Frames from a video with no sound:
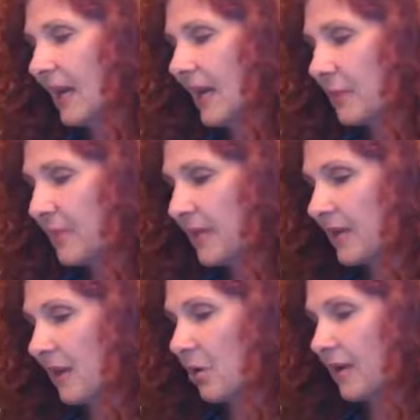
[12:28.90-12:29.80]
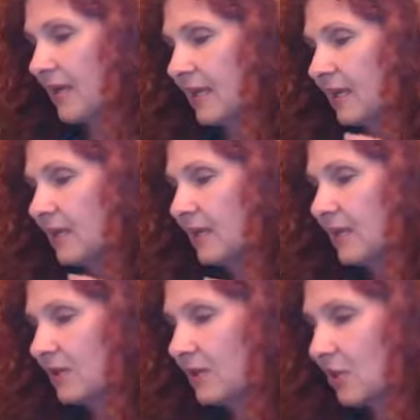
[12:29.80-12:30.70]
APOE2
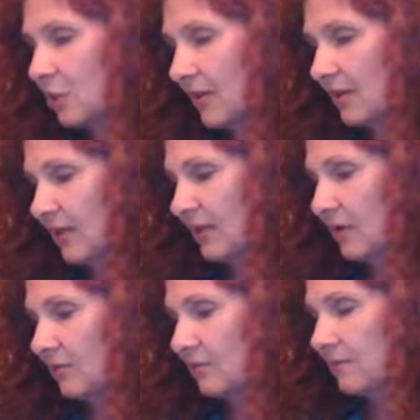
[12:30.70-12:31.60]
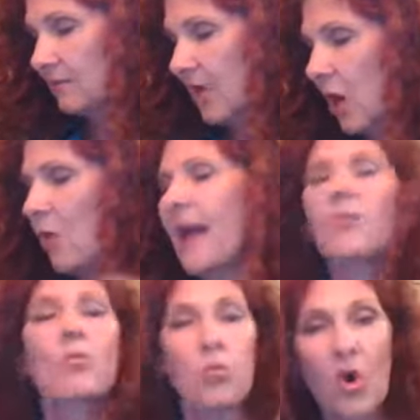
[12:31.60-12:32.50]
allele, oh,
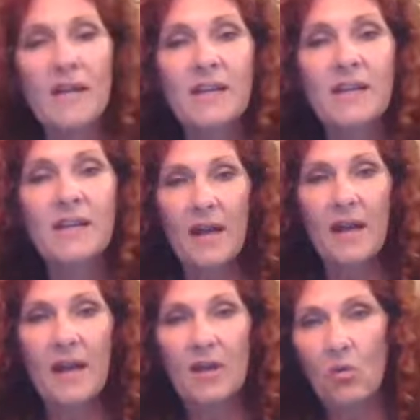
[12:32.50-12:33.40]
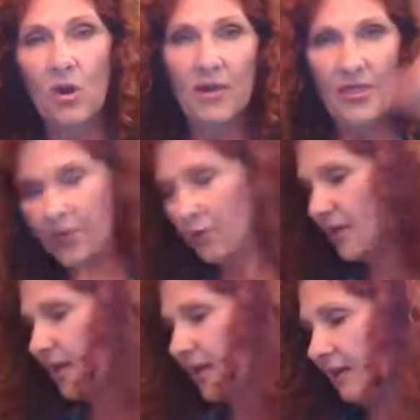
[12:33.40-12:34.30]
and one two and one
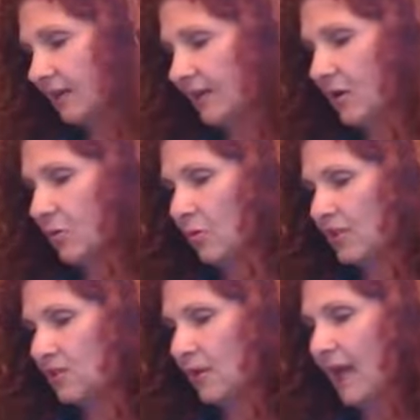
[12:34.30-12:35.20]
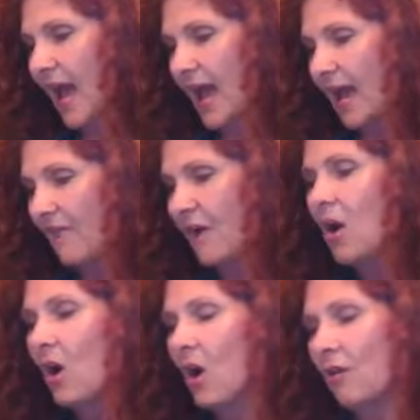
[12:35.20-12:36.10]
three allele, which is what I have,
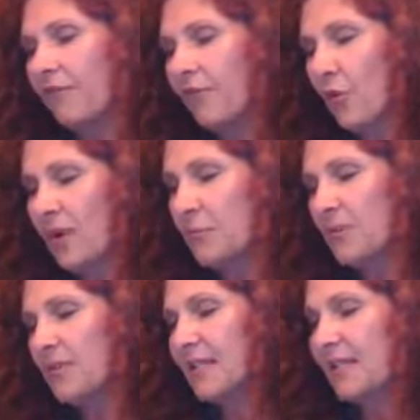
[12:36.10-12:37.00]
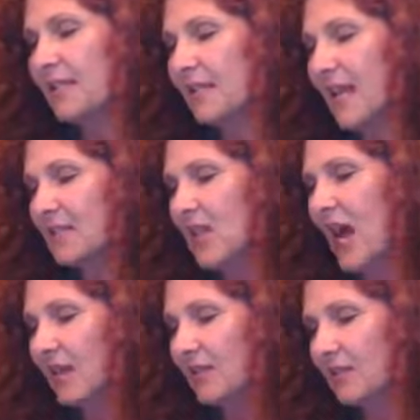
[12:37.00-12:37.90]
are 40% less
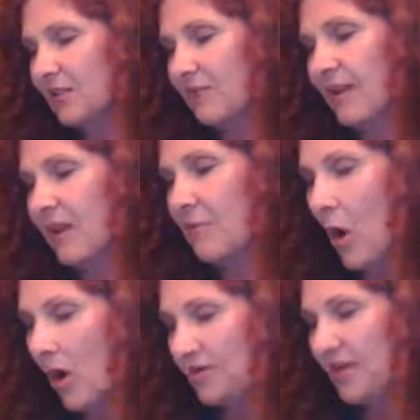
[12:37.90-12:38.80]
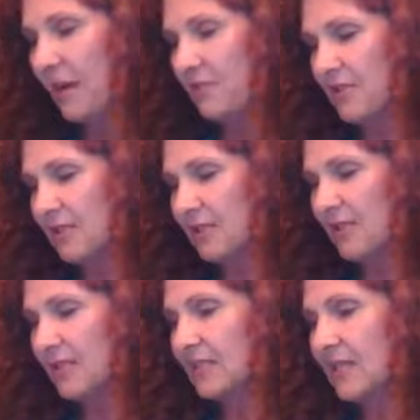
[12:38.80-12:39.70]
likely to develop Alzheimer's
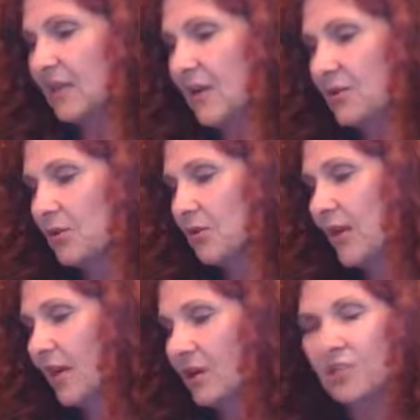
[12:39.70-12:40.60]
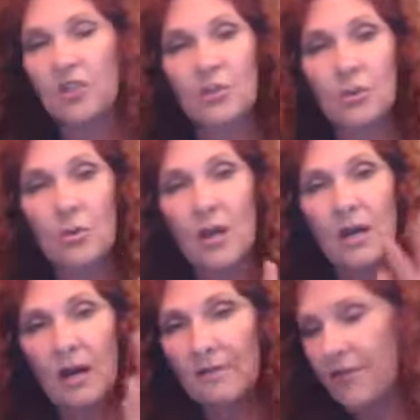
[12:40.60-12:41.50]
disease than those who carry two
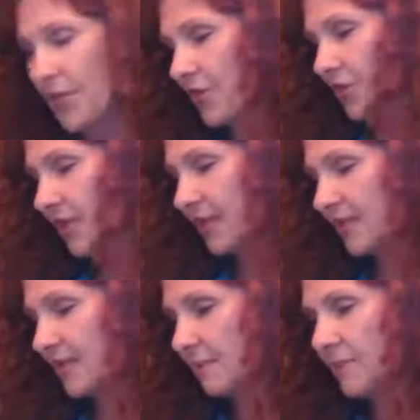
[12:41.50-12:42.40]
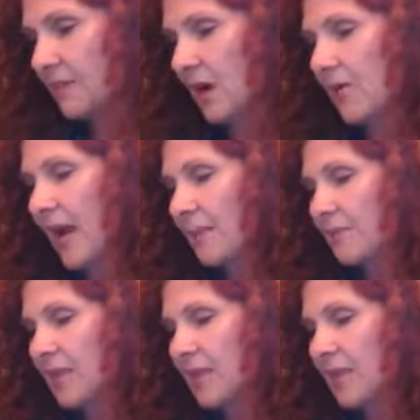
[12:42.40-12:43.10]
of the threes. Okay.